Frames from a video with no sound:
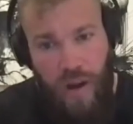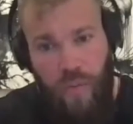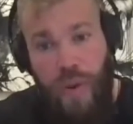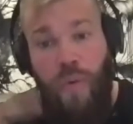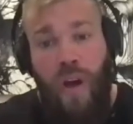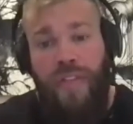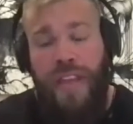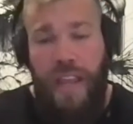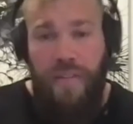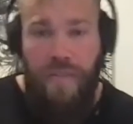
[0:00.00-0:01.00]
Like we want
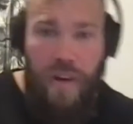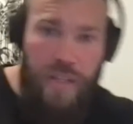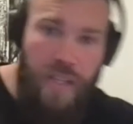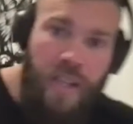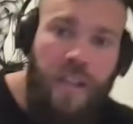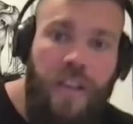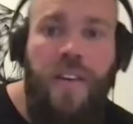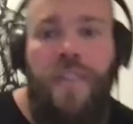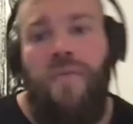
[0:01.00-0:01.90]
the inverse. Yeah.